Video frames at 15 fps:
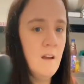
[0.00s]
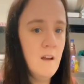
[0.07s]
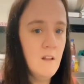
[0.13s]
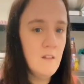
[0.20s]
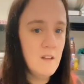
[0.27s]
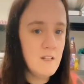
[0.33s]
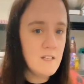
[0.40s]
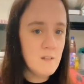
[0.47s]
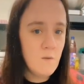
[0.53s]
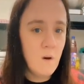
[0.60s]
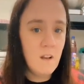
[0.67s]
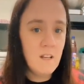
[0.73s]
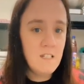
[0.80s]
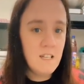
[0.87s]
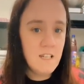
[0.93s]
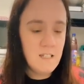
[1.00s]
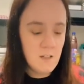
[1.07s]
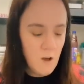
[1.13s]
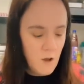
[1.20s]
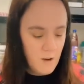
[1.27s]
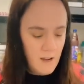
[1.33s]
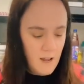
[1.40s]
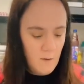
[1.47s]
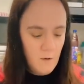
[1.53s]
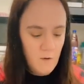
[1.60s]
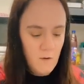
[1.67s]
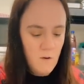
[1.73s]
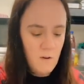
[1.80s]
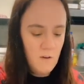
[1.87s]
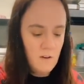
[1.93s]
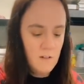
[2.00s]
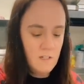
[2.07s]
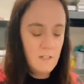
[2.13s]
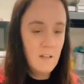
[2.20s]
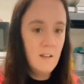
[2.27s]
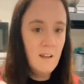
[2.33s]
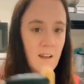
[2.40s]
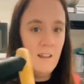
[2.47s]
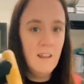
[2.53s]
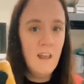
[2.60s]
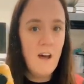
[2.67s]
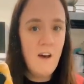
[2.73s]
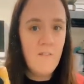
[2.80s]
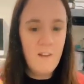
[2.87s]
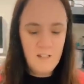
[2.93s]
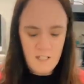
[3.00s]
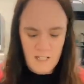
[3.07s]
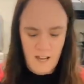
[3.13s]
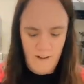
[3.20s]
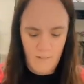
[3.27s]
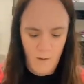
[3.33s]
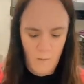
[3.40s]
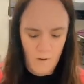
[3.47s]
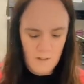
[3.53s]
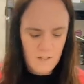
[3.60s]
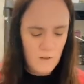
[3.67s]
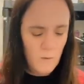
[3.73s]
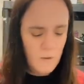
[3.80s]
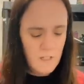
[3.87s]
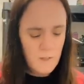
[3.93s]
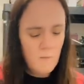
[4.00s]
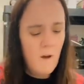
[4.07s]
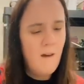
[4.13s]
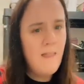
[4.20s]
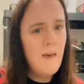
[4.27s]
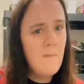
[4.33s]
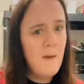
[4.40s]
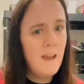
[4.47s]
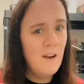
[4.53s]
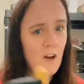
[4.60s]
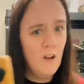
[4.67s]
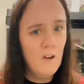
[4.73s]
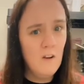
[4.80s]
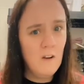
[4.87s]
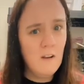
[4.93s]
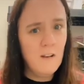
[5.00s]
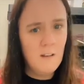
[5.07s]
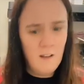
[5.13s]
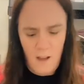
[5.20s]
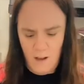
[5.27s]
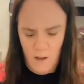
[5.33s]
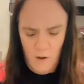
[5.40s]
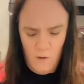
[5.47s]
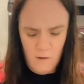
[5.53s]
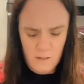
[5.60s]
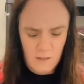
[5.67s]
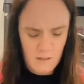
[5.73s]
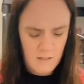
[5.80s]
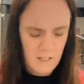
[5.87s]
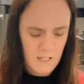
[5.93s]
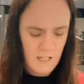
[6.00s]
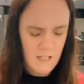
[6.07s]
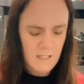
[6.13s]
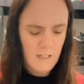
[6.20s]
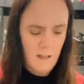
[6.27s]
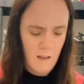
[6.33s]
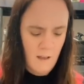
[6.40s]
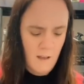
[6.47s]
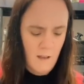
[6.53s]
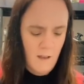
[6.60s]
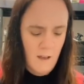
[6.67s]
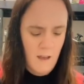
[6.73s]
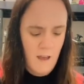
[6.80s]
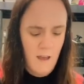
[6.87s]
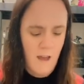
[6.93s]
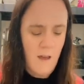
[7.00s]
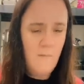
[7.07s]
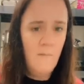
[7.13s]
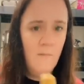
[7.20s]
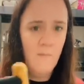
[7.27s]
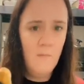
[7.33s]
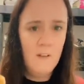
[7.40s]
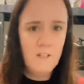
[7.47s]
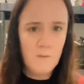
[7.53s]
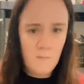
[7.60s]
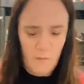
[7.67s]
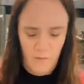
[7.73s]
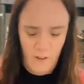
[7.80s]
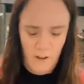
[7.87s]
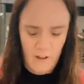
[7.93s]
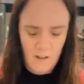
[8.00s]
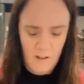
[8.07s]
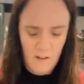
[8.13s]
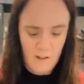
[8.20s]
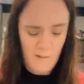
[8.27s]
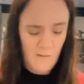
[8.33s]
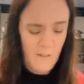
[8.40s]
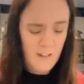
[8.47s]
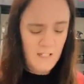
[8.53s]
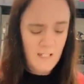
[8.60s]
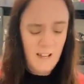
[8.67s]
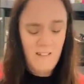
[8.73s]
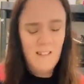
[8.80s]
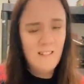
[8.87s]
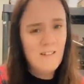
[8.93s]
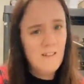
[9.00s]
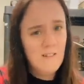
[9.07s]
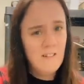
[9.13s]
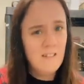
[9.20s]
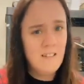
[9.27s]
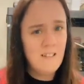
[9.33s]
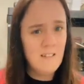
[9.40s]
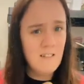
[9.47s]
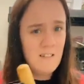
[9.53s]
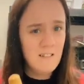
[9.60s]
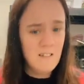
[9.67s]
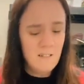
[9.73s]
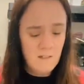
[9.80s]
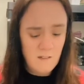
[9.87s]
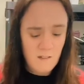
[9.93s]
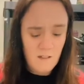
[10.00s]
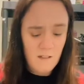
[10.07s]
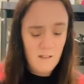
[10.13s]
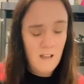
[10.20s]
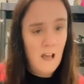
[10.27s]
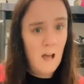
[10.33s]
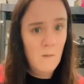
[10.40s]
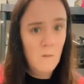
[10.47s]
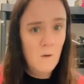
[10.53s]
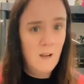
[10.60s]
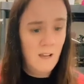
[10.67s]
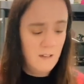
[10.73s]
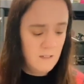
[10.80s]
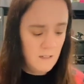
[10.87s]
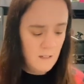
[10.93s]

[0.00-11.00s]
The squalages are now cooked. They are vegetarian ones, which is why they may not look like your sausages. We just prefer vegetarian sausages because I'm weird.